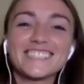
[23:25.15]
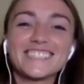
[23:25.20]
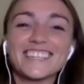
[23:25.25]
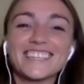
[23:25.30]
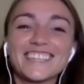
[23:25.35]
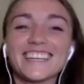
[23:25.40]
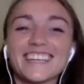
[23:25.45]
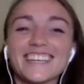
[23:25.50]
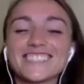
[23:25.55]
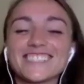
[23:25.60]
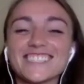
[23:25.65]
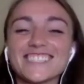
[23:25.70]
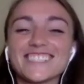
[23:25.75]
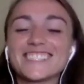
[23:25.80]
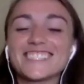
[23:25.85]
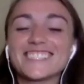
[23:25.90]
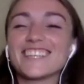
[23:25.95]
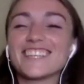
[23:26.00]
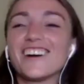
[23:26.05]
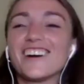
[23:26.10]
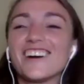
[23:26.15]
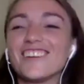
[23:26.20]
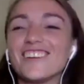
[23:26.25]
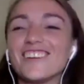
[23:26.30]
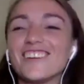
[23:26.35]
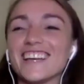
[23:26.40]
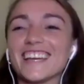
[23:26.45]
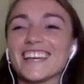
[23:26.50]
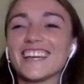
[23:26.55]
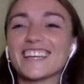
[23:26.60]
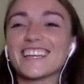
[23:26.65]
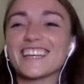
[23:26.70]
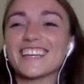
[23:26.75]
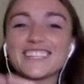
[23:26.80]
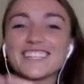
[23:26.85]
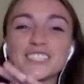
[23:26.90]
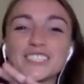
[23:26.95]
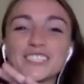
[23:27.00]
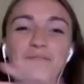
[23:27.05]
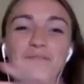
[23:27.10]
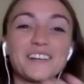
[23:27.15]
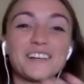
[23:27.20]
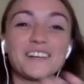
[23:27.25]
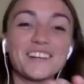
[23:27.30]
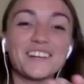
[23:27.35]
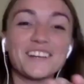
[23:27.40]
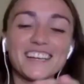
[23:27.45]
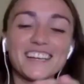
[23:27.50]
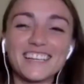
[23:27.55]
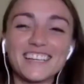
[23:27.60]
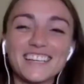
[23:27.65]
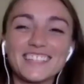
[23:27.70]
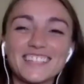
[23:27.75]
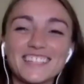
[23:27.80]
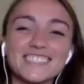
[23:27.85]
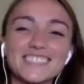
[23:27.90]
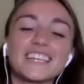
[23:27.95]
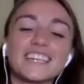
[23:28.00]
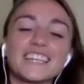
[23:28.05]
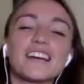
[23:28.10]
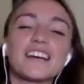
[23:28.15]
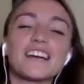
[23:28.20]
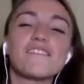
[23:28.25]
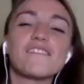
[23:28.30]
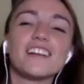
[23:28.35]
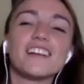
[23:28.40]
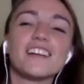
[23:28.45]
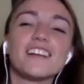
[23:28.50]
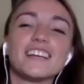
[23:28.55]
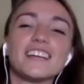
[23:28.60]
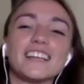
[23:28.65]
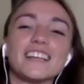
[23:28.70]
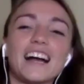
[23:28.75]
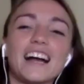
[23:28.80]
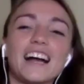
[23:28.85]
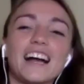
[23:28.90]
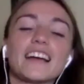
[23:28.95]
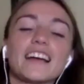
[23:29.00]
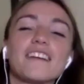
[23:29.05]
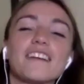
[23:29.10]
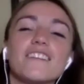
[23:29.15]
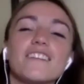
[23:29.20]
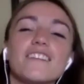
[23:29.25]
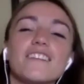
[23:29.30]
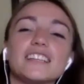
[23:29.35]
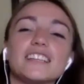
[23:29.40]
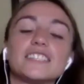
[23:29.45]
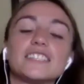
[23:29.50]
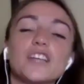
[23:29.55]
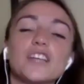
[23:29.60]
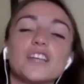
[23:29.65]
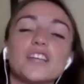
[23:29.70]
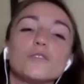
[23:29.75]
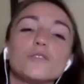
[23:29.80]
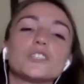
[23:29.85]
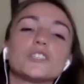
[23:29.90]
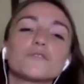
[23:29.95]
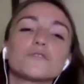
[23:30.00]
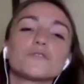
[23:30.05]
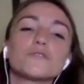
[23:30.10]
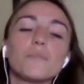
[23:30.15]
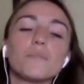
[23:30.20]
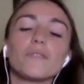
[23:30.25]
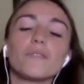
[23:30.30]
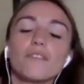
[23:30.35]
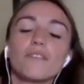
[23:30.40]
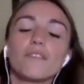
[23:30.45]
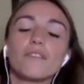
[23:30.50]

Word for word: like she's so like experienced like i wanted i like i wanted to know just from